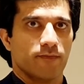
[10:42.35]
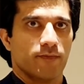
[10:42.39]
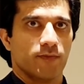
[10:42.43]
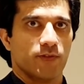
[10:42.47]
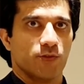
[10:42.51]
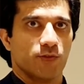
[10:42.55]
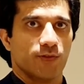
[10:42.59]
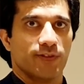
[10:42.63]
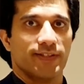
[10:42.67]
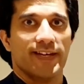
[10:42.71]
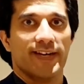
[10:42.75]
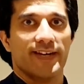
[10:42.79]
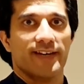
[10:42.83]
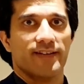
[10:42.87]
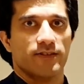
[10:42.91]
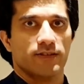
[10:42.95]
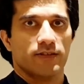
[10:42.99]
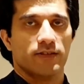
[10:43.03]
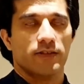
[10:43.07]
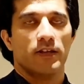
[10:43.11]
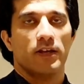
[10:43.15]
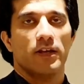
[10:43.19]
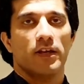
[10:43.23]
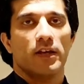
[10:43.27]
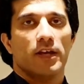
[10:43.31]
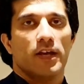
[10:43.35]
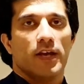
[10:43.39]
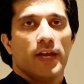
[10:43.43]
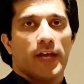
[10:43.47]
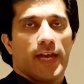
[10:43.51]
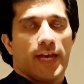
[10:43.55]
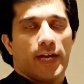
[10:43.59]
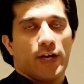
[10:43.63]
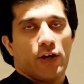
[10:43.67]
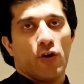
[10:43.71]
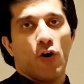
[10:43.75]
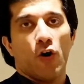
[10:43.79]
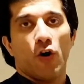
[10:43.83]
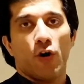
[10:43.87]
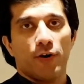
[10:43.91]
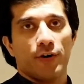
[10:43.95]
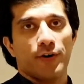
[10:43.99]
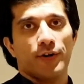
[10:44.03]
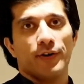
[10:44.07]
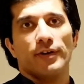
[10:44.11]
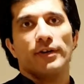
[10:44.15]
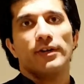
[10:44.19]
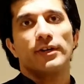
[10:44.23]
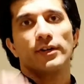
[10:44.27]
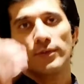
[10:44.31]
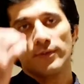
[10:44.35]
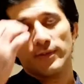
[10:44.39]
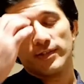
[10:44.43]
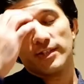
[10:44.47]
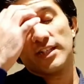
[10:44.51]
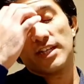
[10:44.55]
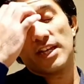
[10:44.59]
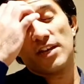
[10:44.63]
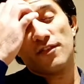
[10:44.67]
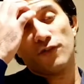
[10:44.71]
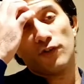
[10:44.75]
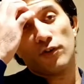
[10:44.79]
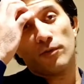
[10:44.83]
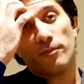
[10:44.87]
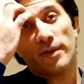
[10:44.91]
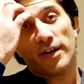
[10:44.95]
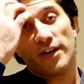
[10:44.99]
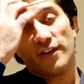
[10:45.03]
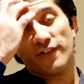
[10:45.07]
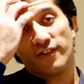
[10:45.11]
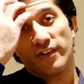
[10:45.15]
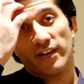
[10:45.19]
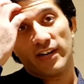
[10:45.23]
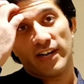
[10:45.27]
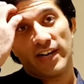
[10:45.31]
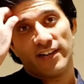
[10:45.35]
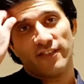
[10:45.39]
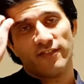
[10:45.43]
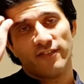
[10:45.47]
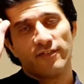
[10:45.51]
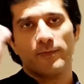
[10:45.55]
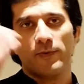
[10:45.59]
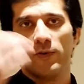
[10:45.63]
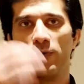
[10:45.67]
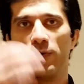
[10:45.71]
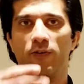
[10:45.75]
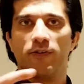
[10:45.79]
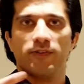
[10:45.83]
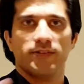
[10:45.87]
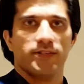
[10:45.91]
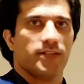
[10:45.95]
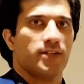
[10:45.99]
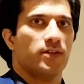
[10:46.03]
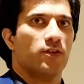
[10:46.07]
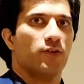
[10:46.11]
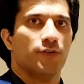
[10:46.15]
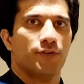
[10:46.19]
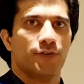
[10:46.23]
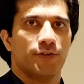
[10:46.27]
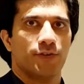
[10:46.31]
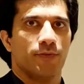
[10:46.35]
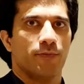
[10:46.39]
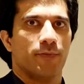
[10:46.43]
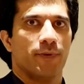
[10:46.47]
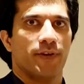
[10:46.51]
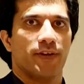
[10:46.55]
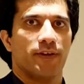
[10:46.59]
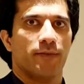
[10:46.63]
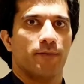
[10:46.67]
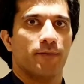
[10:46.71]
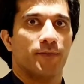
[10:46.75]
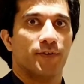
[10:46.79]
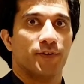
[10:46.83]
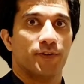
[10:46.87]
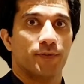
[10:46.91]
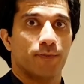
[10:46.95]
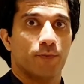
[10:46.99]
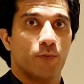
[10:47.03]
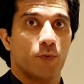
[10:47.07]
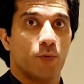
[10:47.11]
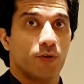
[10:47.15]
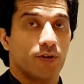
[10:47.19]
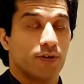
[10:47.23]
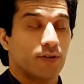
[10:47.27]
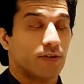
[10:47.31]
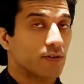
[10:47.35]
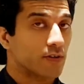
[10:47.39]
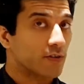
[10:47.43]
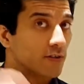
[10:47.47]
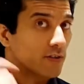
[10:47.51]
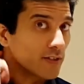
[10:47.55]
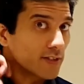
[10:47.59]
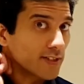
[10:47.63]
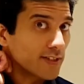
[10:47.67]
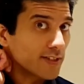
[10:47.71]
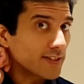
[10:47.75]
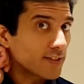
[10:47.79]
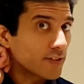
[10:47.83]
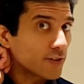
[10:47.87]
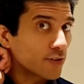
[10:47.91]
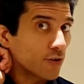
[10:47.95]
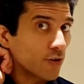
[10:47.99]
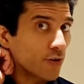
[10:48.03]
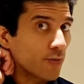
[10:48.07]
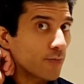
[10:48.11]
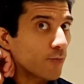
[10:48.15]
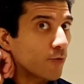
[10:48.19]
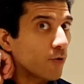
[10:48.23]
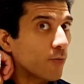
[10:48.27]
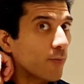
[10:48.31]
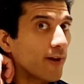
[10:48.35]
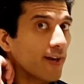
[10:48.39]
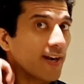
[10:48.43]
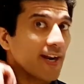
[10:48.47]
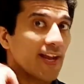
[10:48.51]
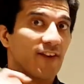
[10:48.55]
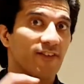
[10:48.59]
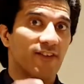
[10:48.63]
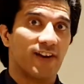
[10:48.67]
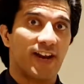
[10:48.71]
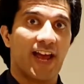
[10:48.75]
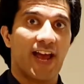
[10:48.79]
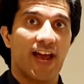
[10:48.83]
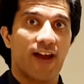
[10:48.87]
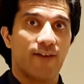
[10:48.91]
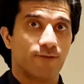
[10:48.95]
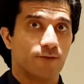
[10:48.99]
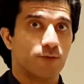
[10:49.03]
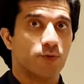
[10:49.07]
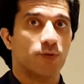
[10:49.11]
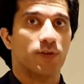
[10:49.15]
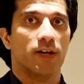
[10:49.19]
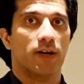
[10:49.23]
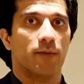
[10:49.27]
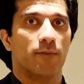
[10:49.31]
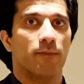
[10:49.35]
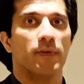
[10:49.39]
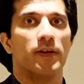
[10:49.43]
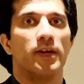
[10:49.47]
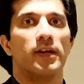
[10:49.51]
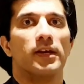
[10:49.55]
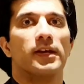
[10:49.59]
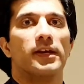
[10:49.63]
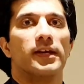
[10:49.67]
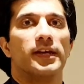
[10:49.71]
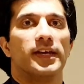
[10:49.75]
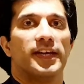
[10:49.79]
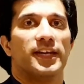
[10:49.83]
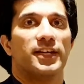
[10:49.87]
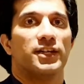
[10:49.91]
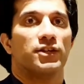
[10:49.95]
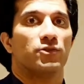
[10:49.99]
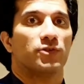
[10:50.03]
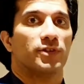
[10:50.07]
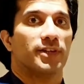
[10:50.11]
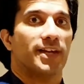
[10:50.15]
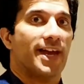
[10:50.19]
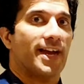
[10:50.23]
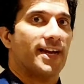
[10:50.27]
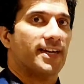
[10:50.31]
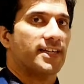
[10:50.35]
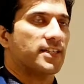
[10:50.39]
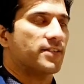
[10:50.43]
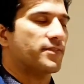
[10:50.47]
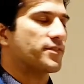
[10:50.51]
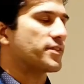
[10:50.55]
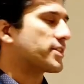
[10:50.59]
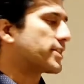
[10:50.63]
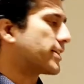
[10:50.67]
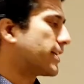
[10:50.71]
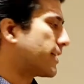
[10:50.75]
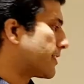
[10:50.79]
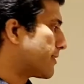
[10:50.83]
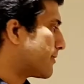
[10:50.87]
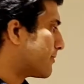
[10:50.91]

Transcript: So that is in order to save your battery life because in order to measurement report uh, your mobile will have to come into the active state.